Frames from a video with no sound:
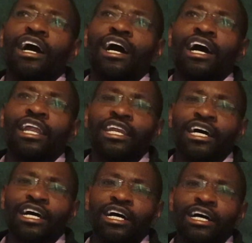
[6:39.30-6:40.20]
And
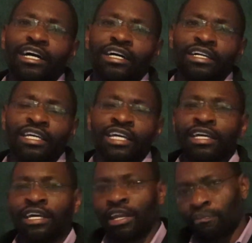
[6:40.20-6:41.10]
uh,
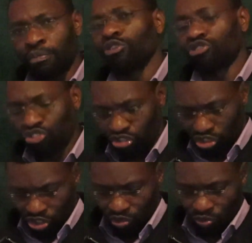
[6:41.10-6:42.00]
the report
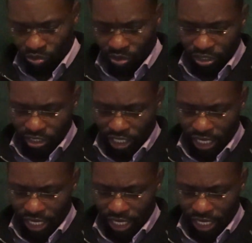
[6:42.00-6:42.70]
was